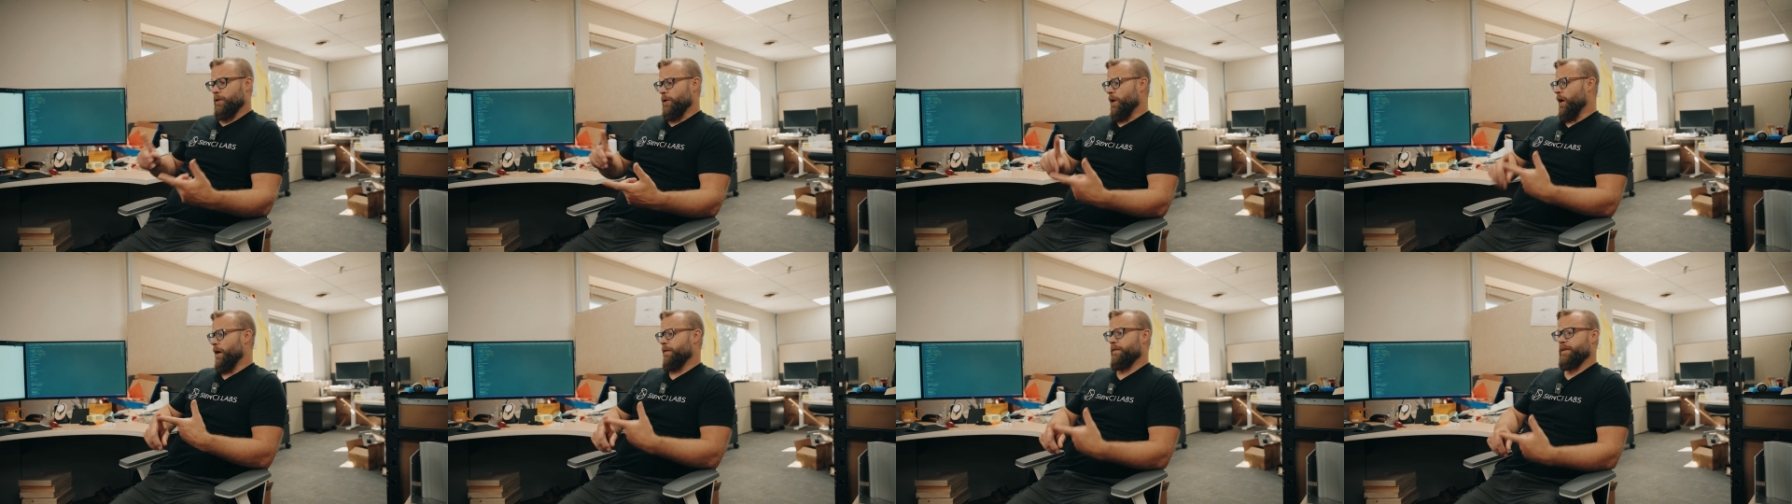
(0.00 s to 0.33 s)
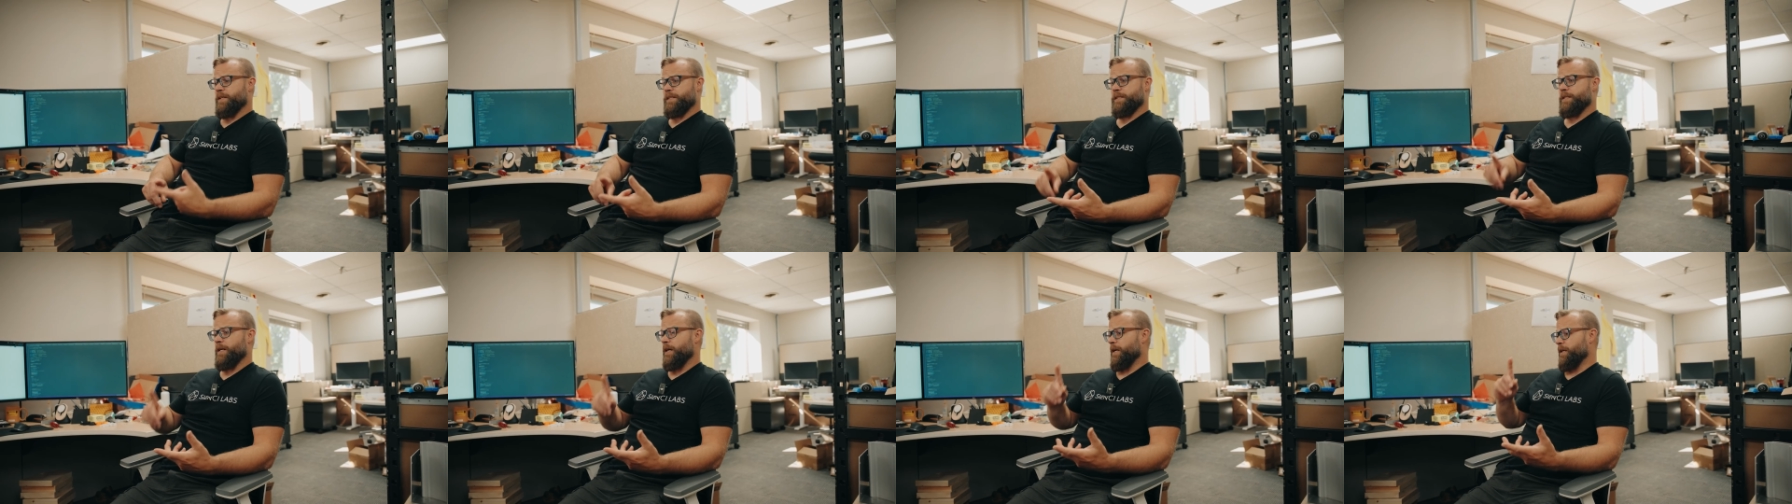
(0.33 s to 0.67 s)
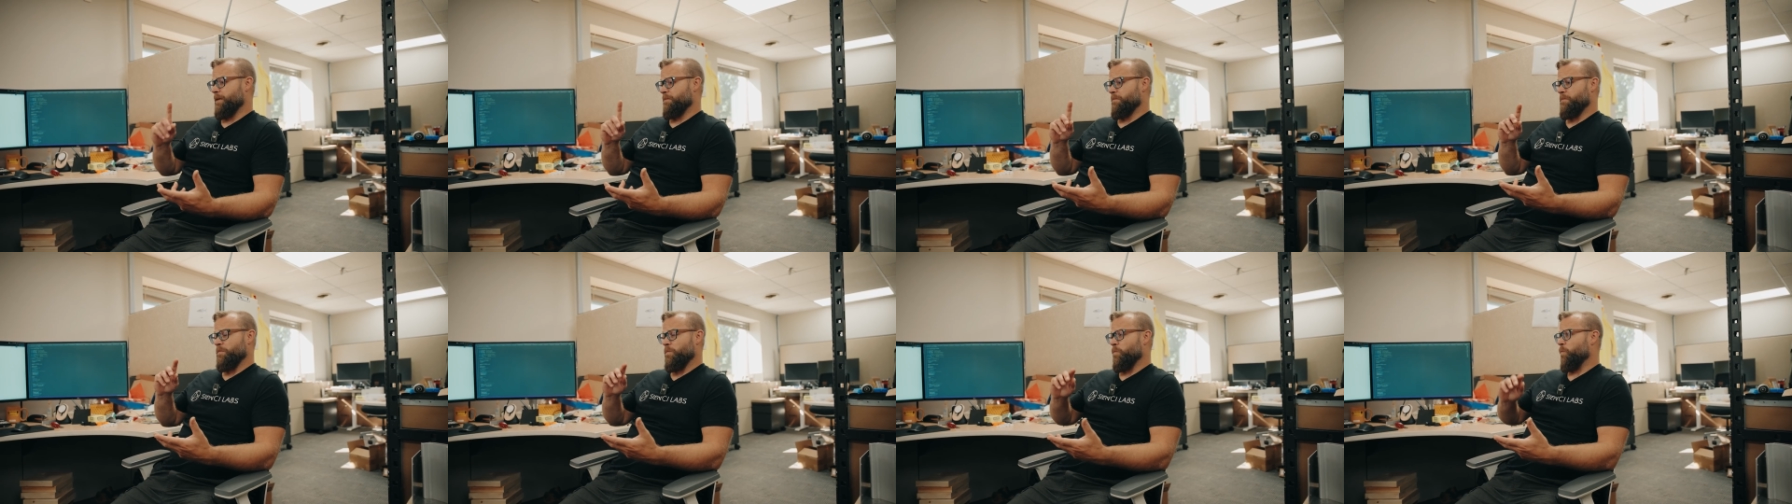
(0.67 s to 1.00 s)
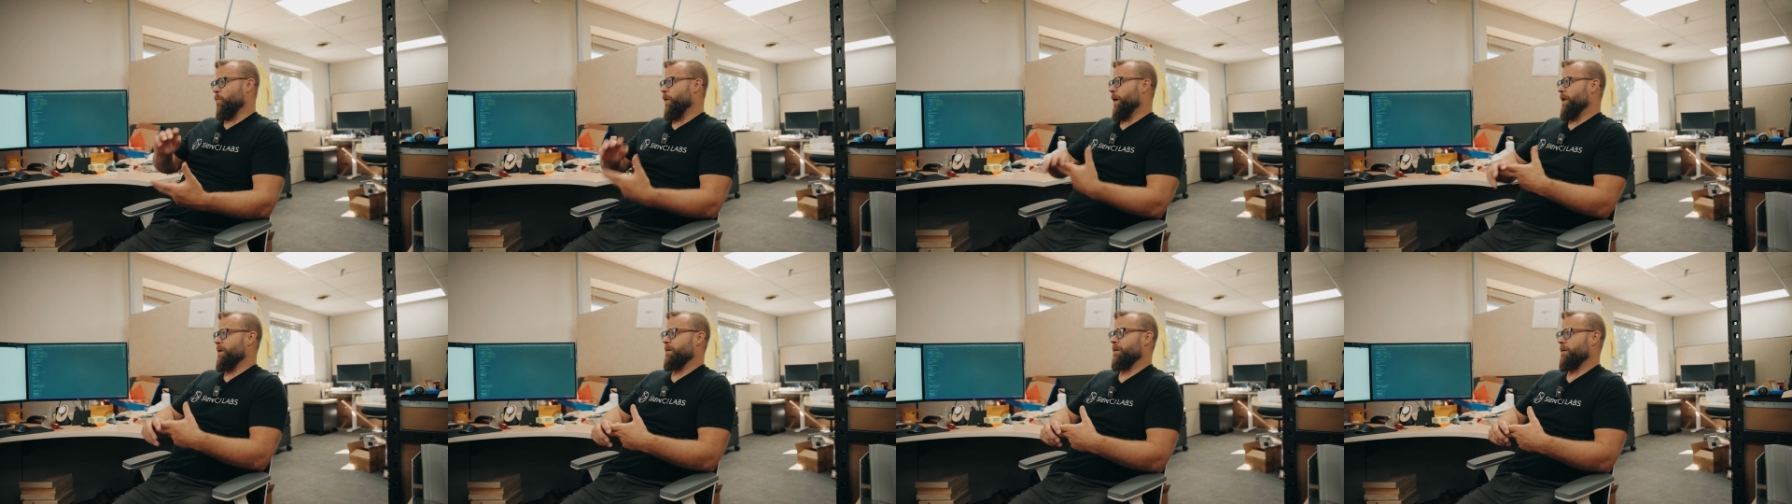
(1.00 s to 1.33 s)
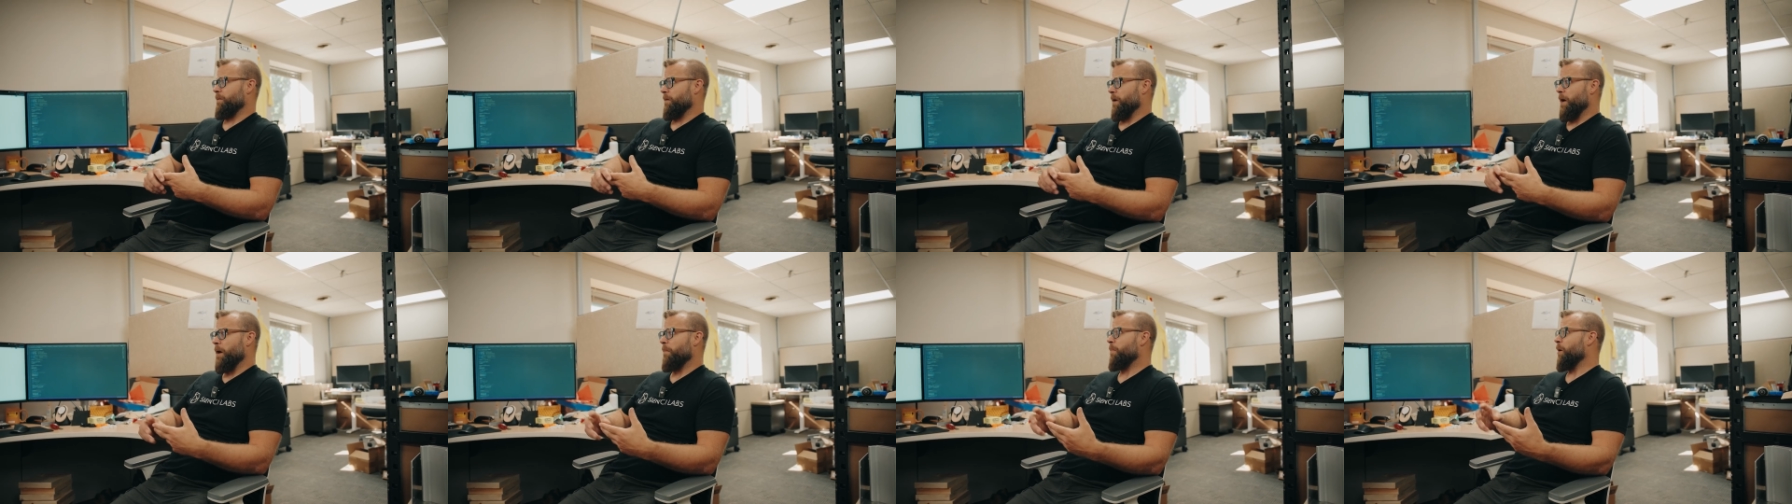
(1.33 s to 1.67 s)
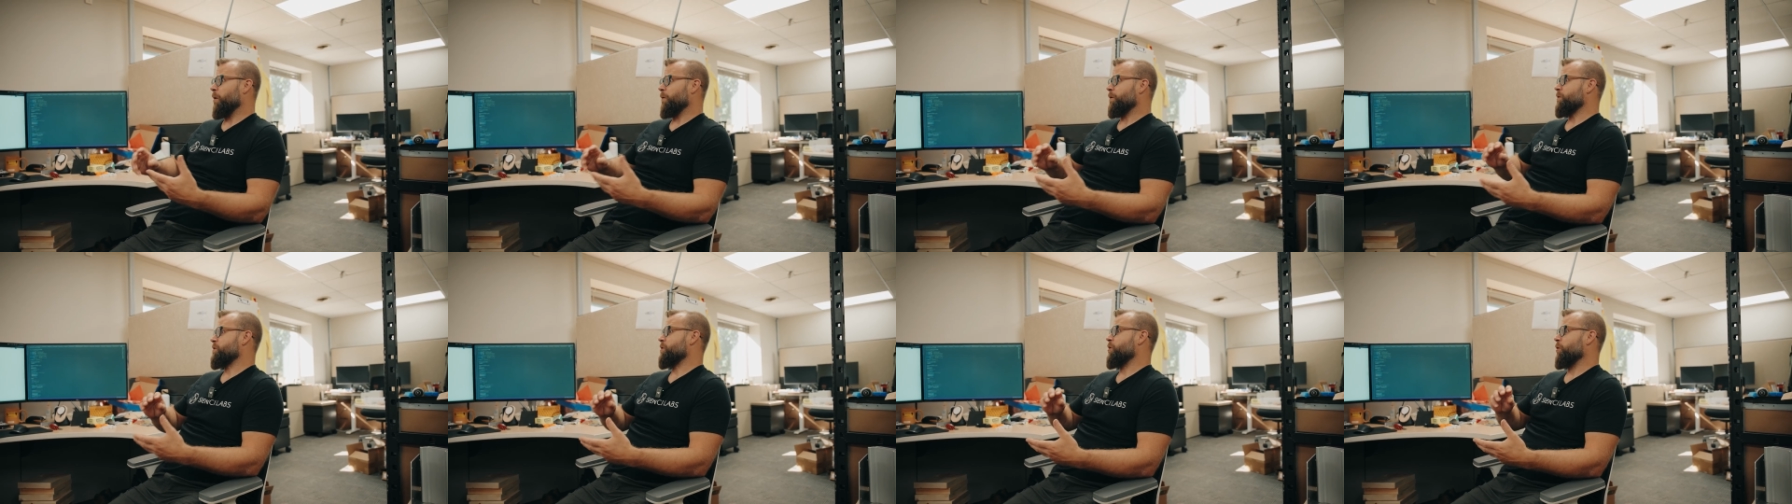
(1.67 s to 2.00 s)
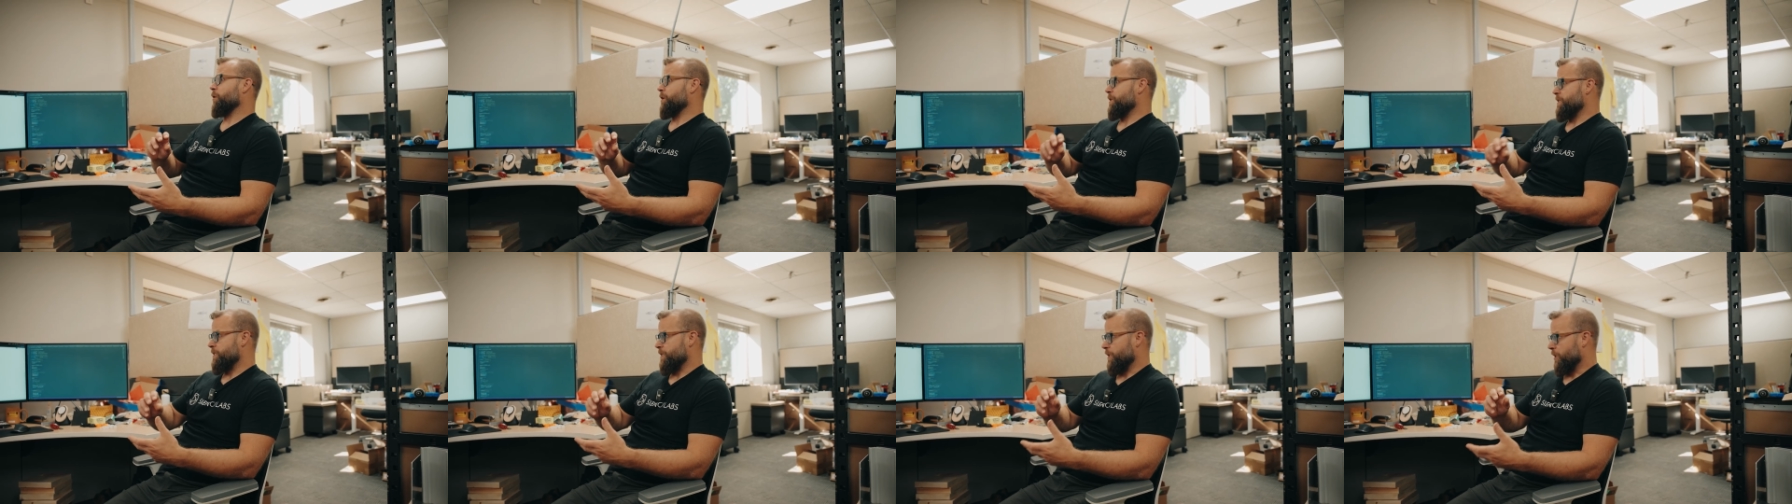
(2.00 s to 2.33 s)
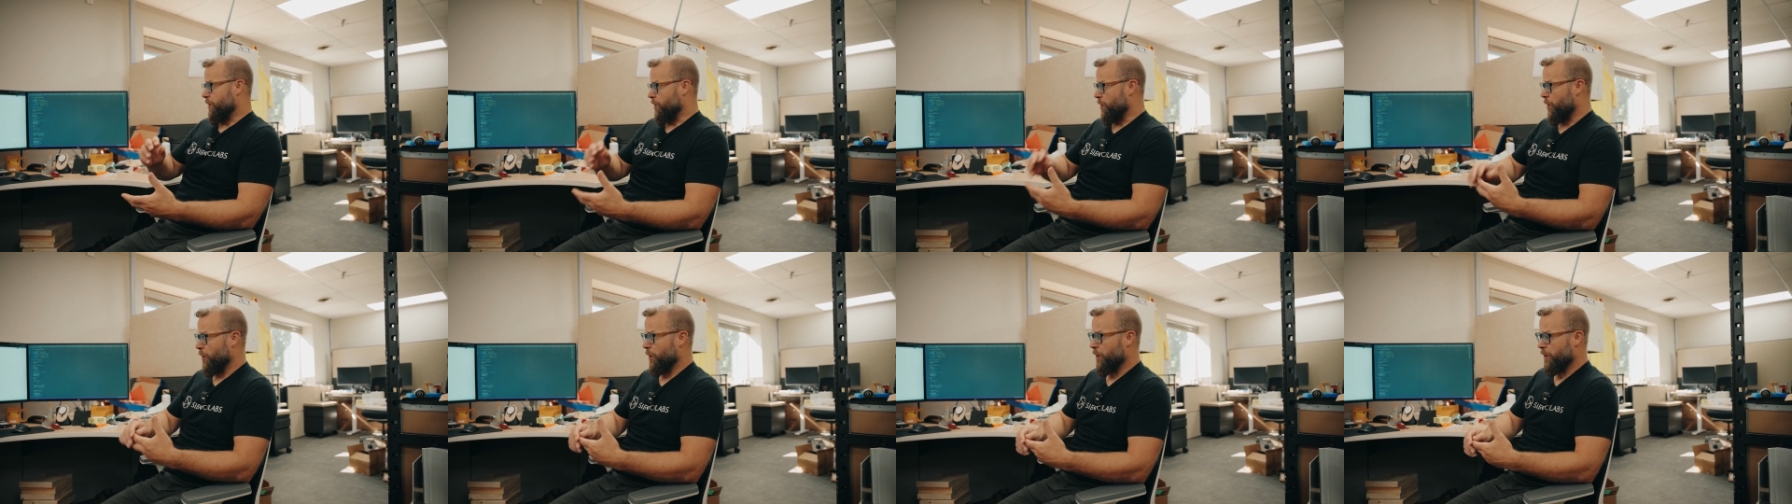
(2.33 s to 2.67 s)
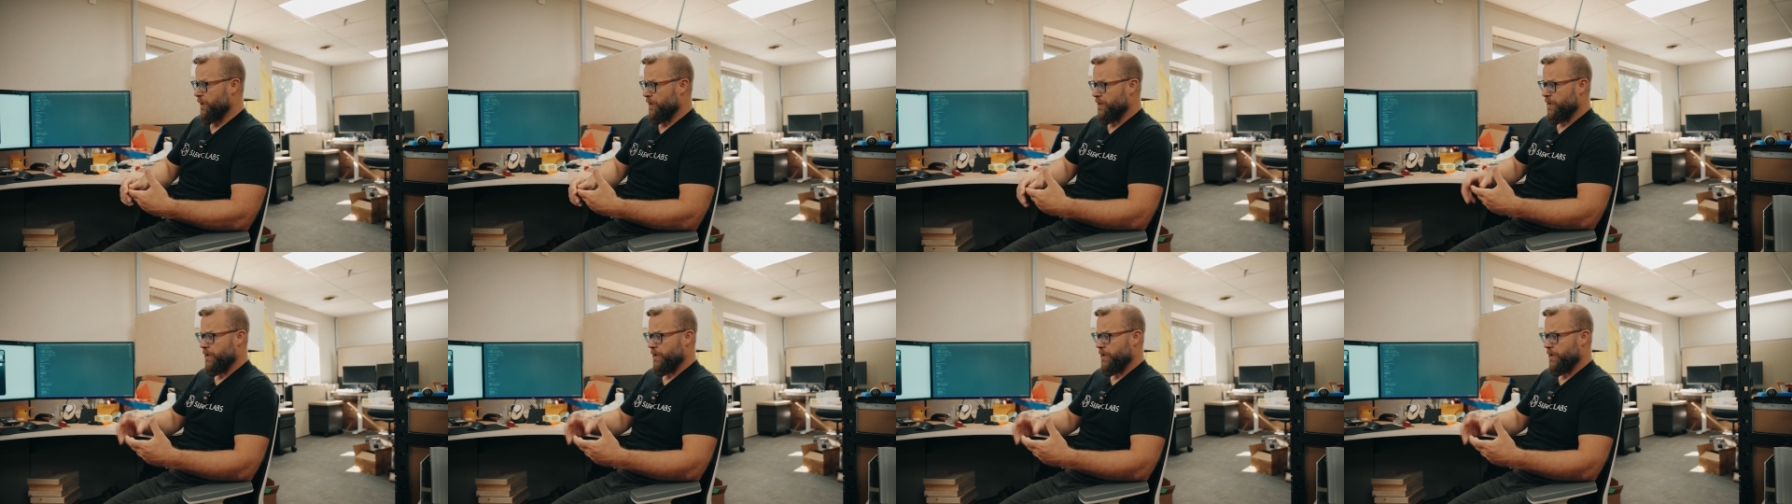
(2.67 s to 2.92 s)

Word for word: Carving's done, went about as good as it could.